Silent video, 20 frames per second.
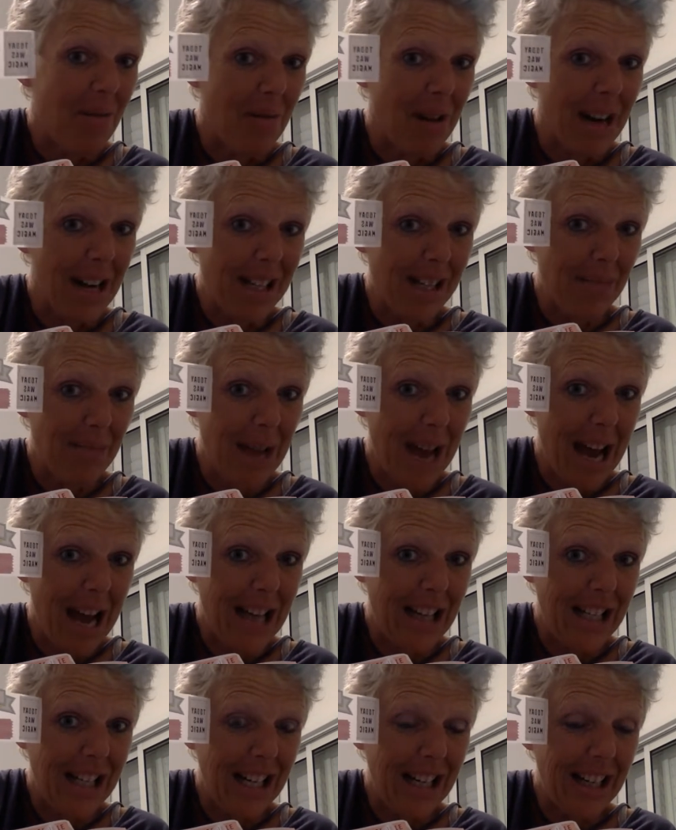was
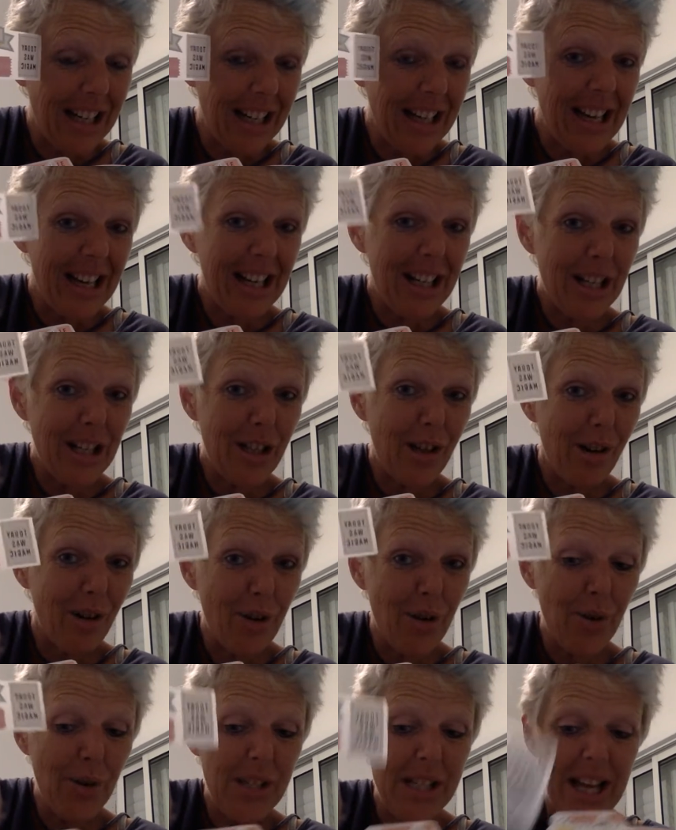magic because
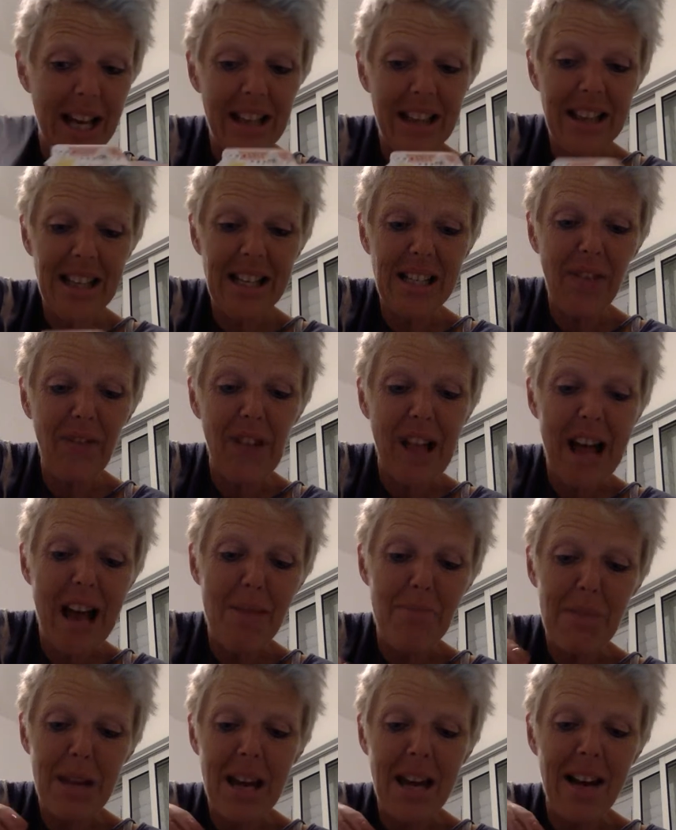Crew sent this
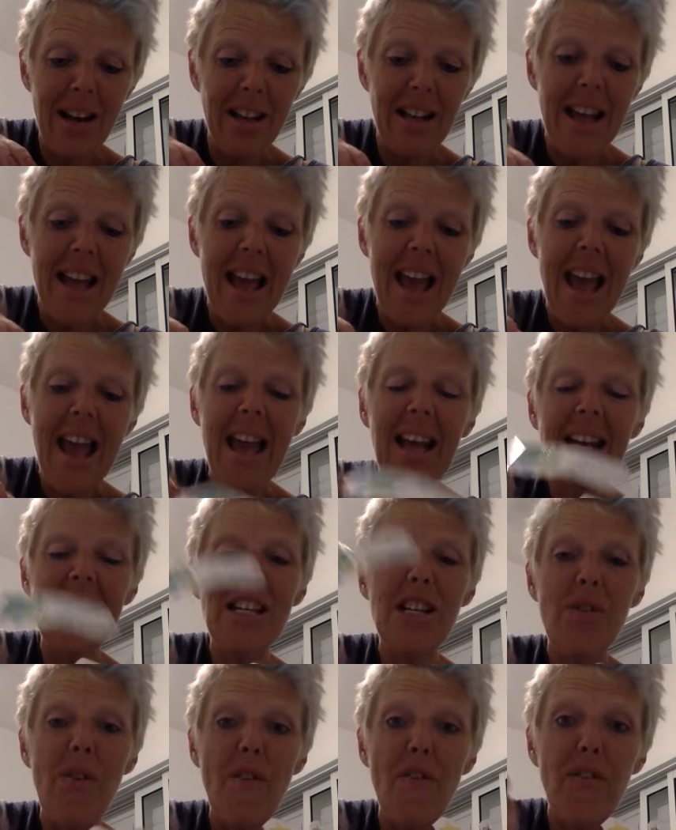flatmail and
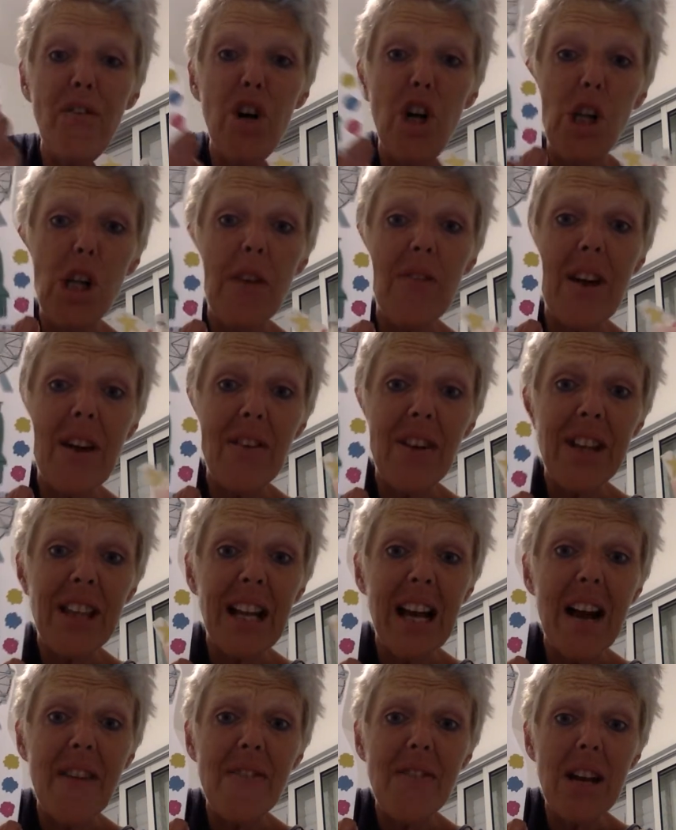it's full of
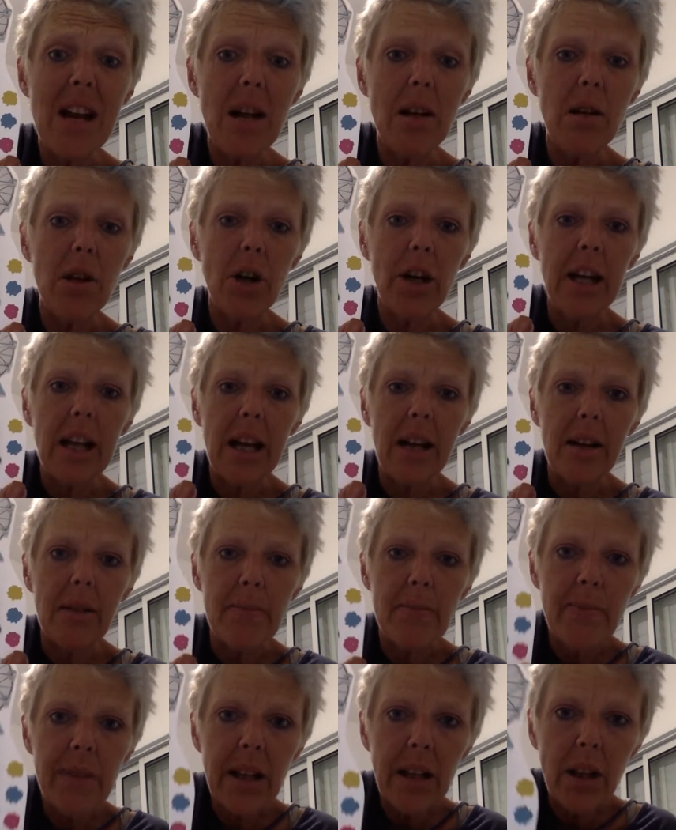everything I've... Look at it.
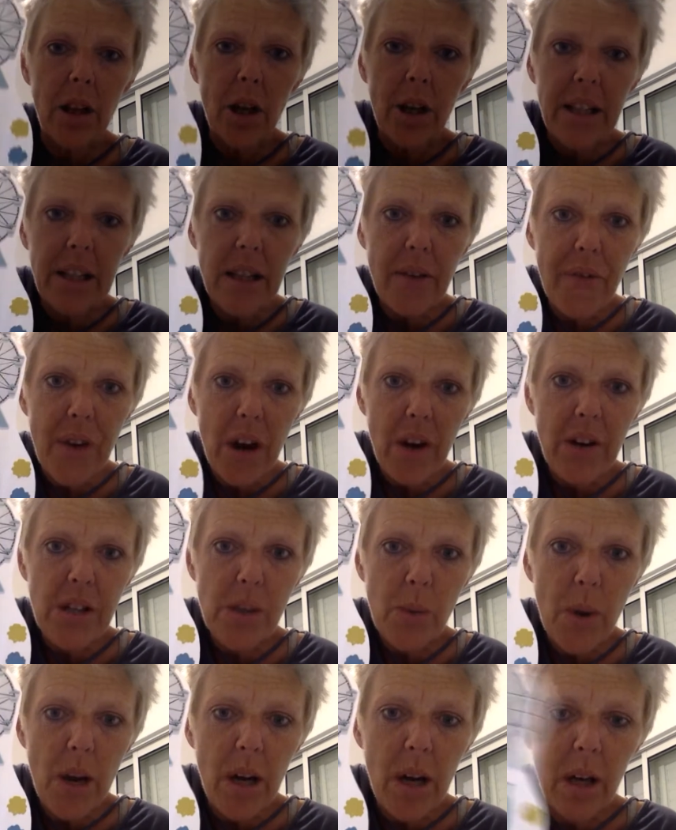Look at the
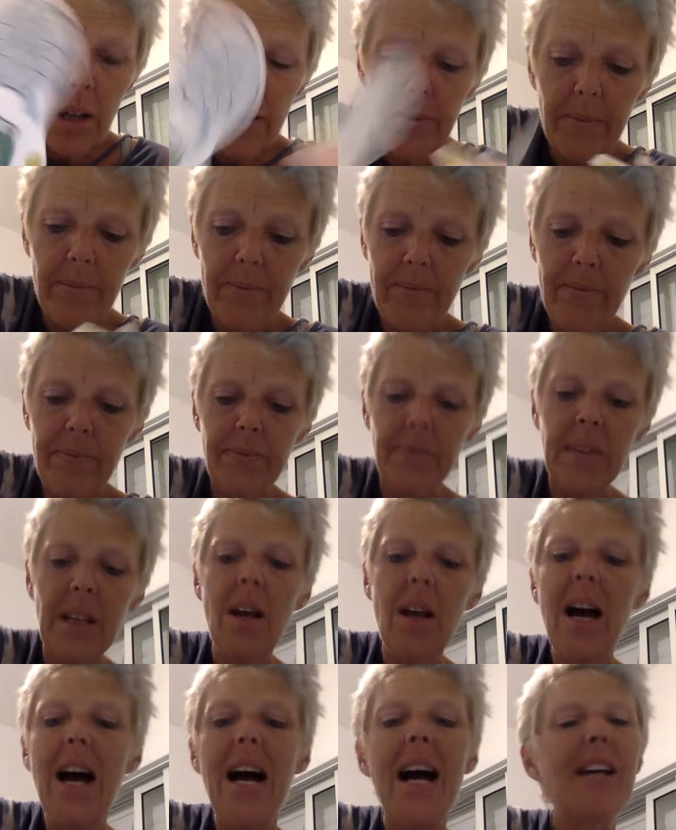Ferris wheel.
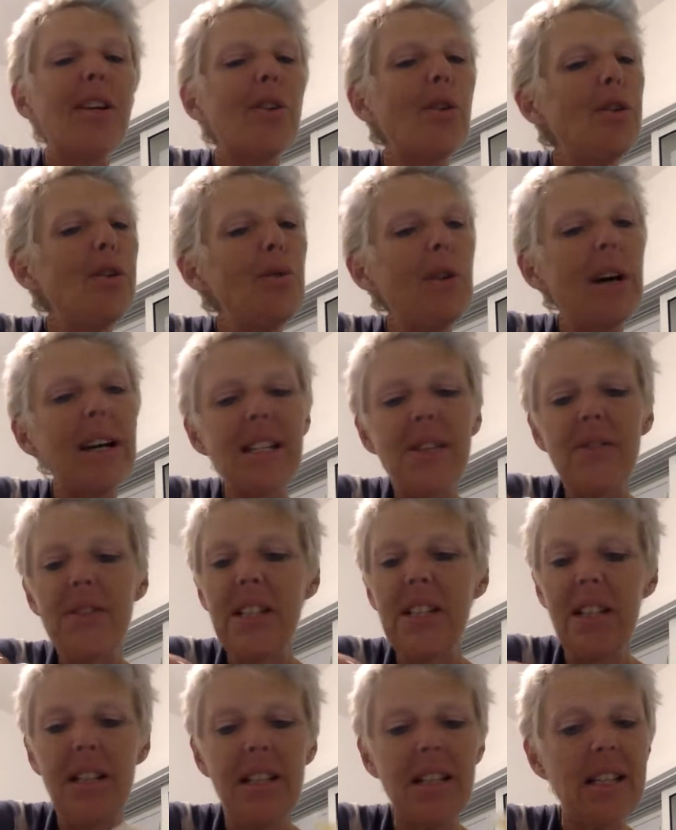I know you guys have
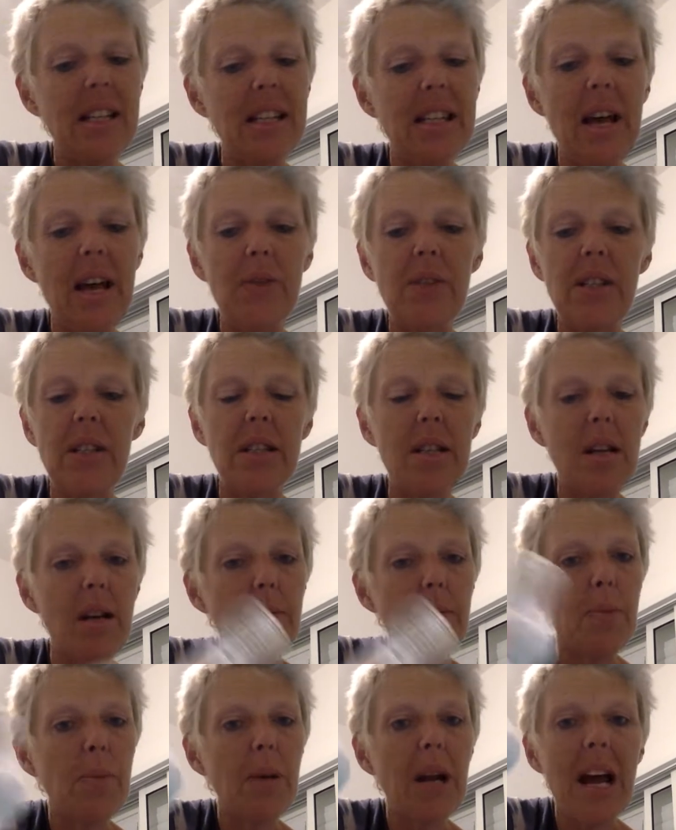seen this 1,000
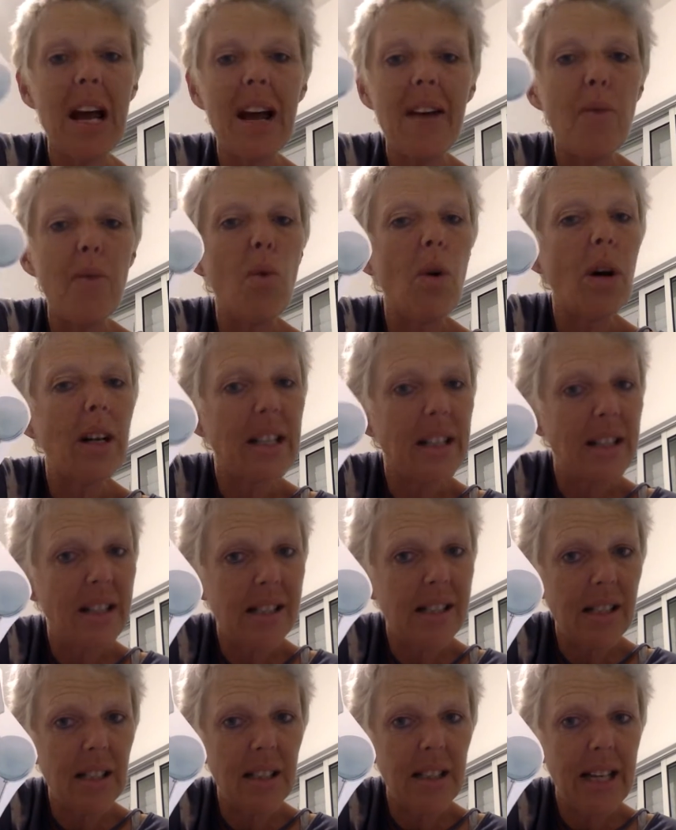times, but I have wanted
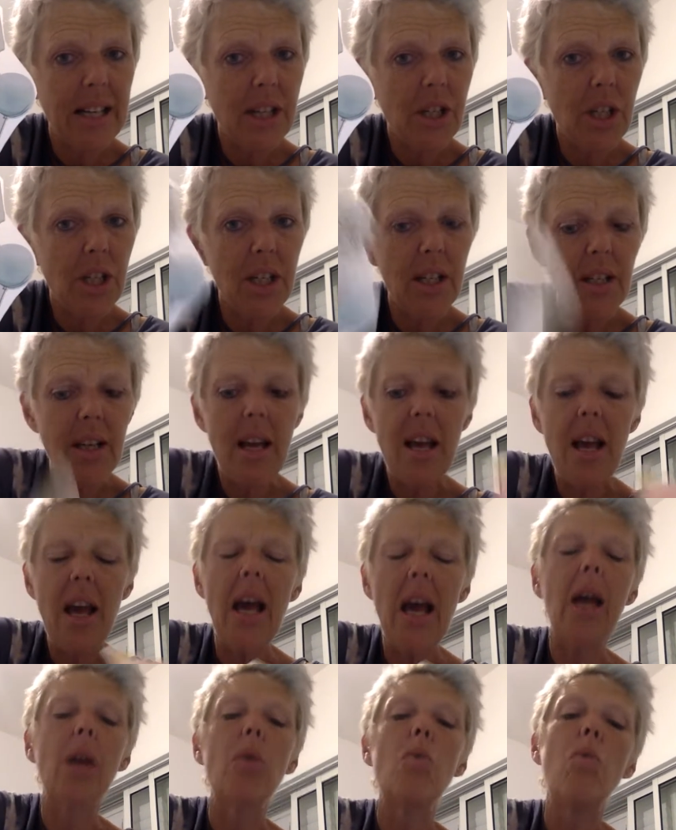this collection
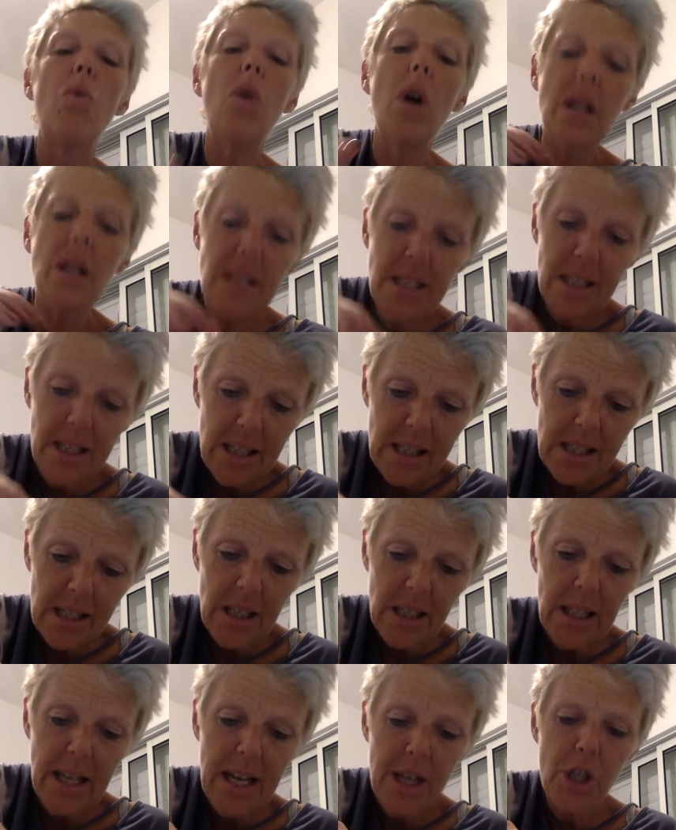and wanted this
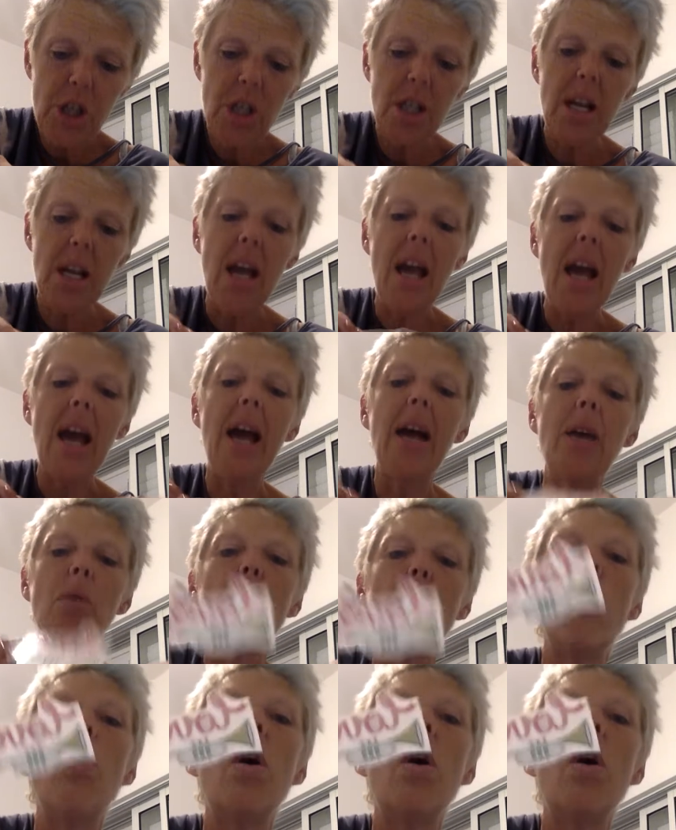collection and